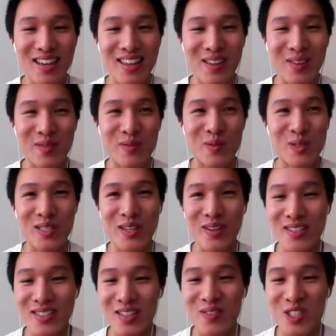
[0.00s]
I think we'll see
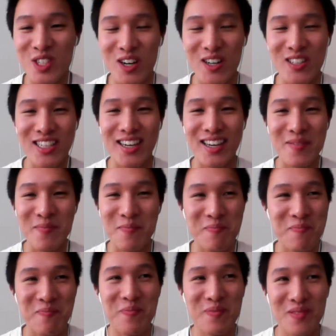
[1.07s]
ourselves charging it
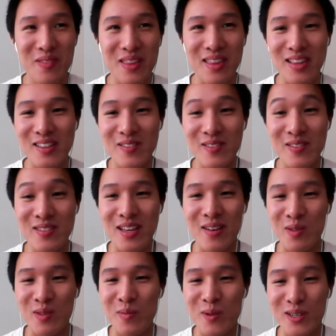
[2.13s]

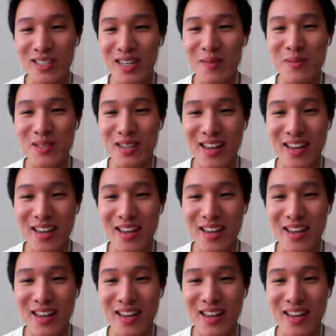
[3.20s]
several more times a day